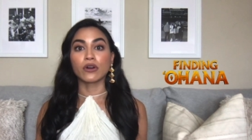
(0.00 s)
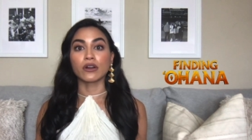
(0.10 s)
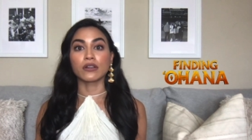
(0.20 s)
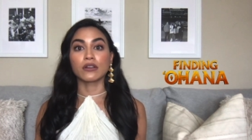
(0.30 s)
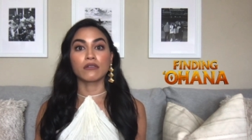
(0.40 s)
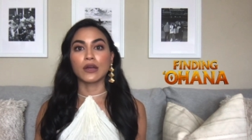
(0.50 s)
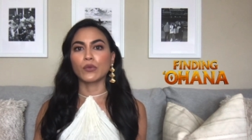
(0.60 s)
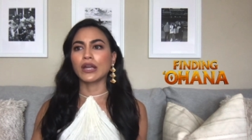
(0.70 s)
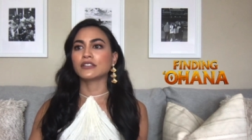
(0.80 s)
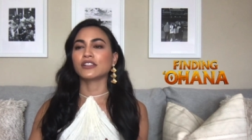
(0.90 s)
you know, that we
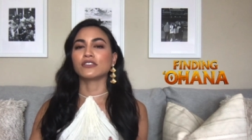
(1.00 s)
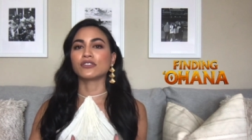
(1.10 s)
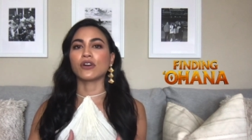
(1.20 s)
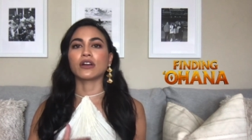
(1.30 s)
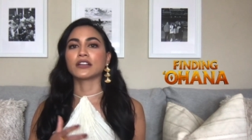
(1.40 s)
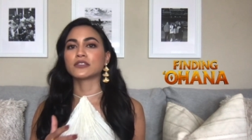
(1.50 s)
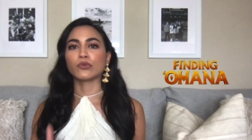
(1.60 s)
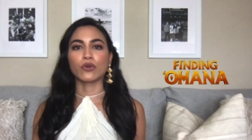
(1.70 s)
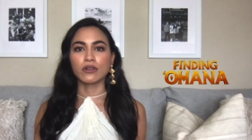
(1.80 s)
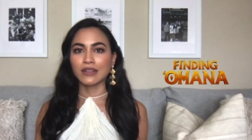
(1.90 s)
get to start
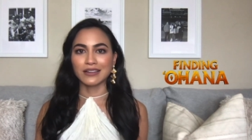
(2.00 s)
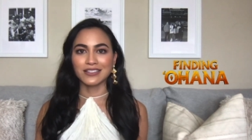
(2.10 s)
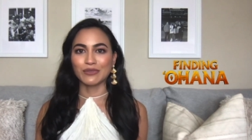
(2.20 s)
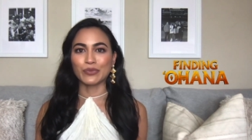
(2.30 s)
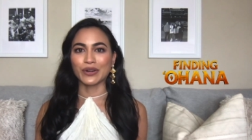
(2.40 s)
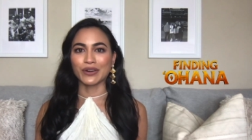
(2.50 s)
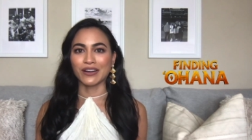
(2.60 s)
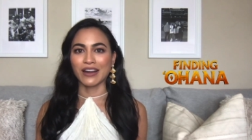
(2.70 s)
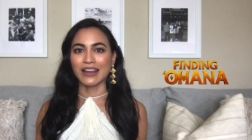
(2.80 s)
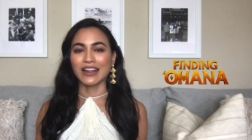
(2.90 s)
exploring that deeper.
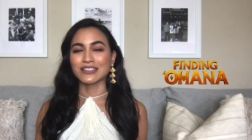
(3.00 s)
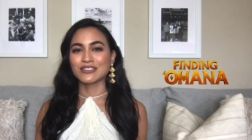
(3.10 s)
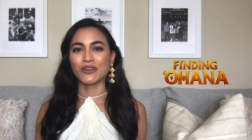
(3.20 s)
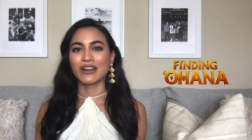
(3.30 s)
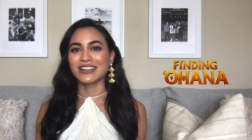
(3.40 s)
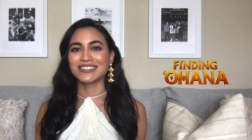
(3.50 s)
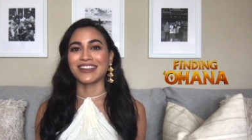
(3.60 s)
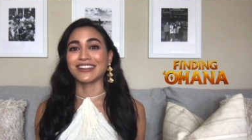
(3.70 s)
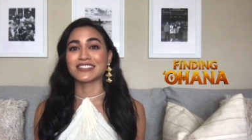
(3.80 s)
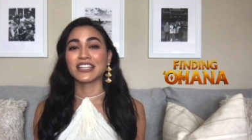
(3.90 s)
And it's so nice
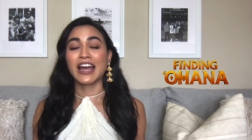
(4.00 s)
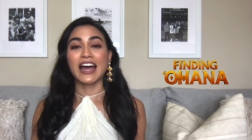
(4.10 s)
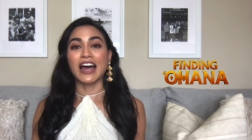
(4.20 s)
that it's,